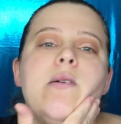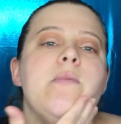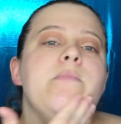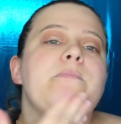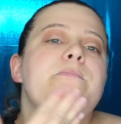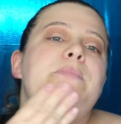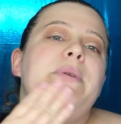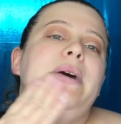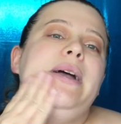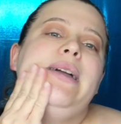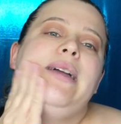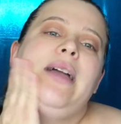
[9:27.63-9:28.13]

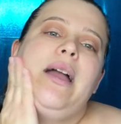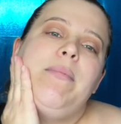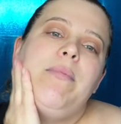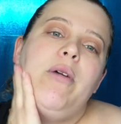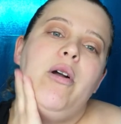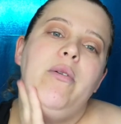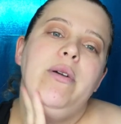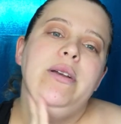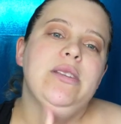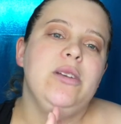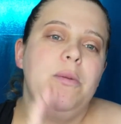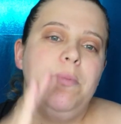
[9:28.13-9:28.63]
but I'm
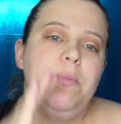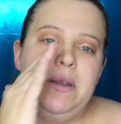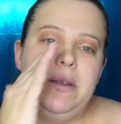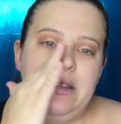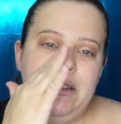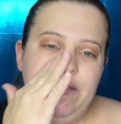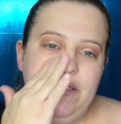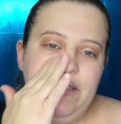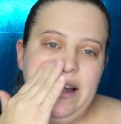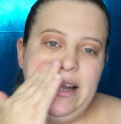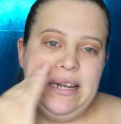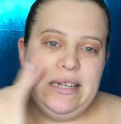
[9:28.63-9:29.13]
always open
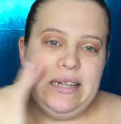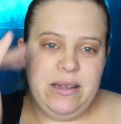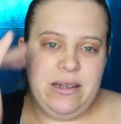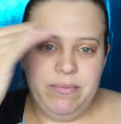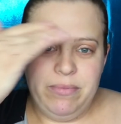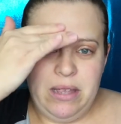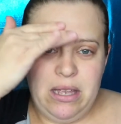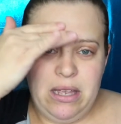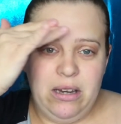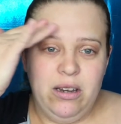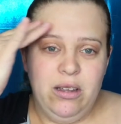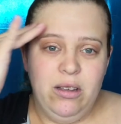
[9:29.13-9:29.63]
to find
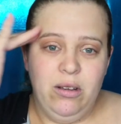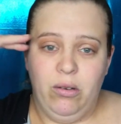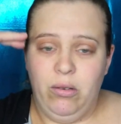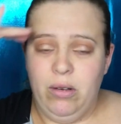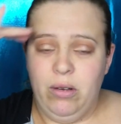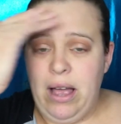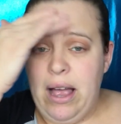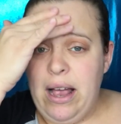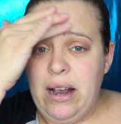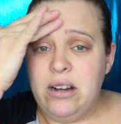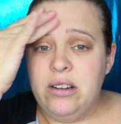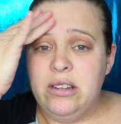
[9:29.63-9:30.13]
something new.
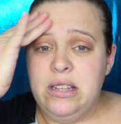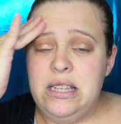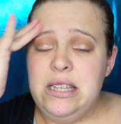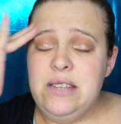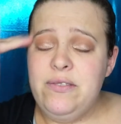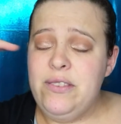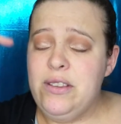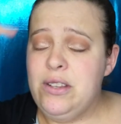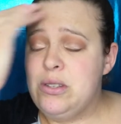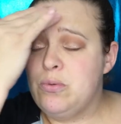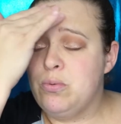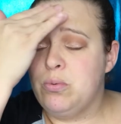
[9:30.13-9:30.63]
This
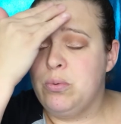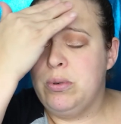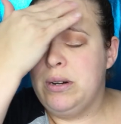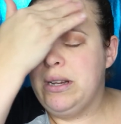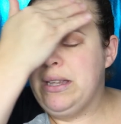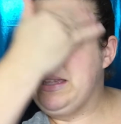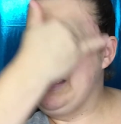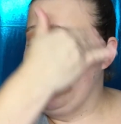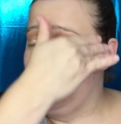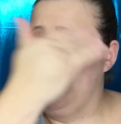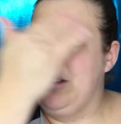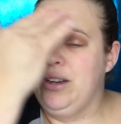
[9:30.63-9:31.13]
feels
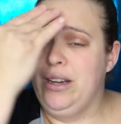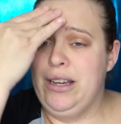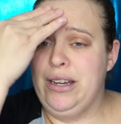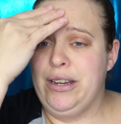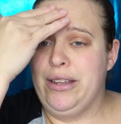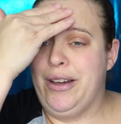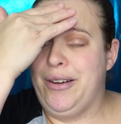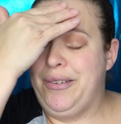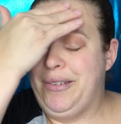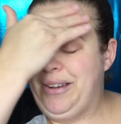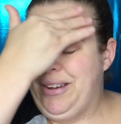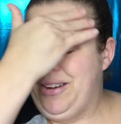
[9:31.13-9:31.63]
really
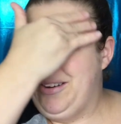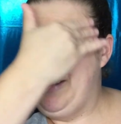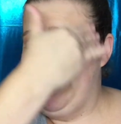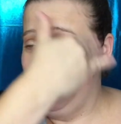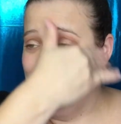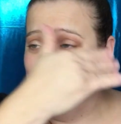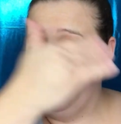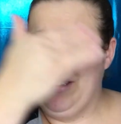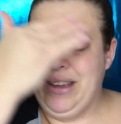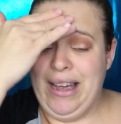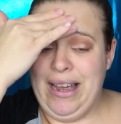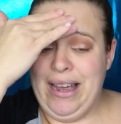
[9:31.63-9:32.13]
good going
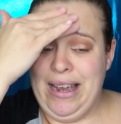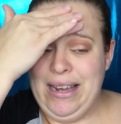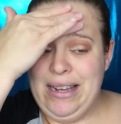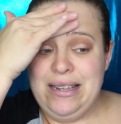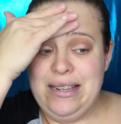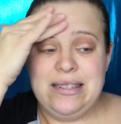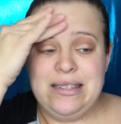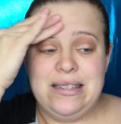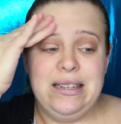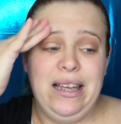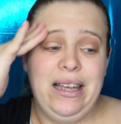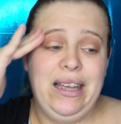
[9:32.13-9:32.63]
on, you
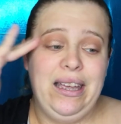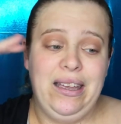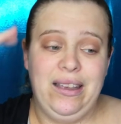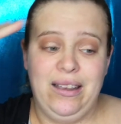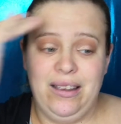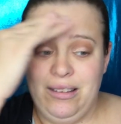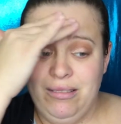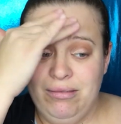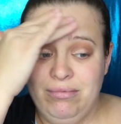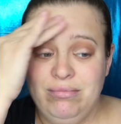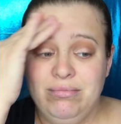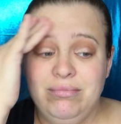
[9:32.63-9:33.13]
guys.
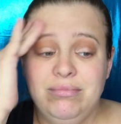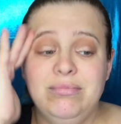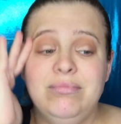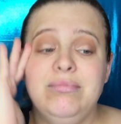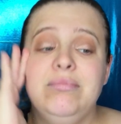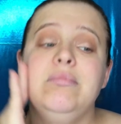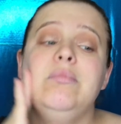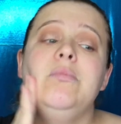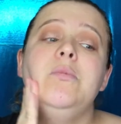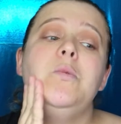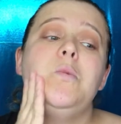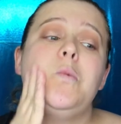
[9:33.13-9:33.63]
Like,
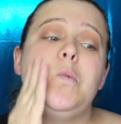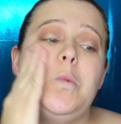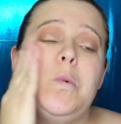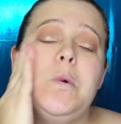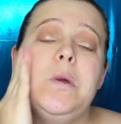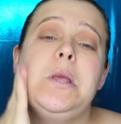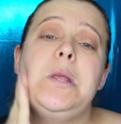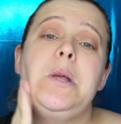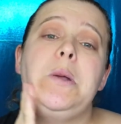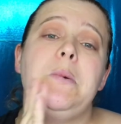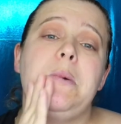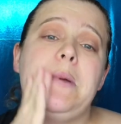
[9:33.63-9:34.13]

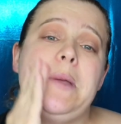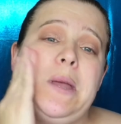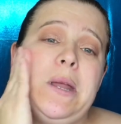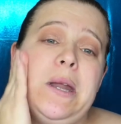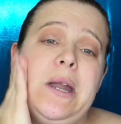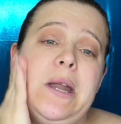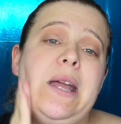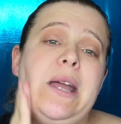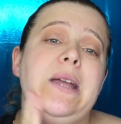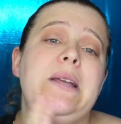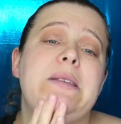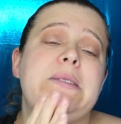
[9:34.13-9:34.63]
really, really
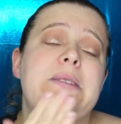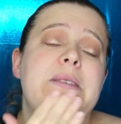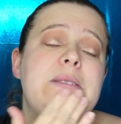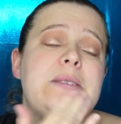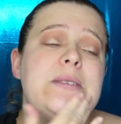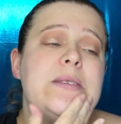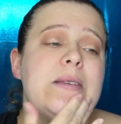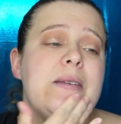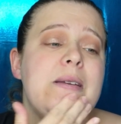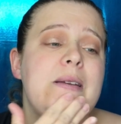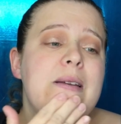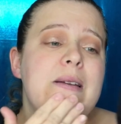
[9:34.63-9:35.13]

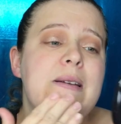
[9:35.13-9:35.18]
nice.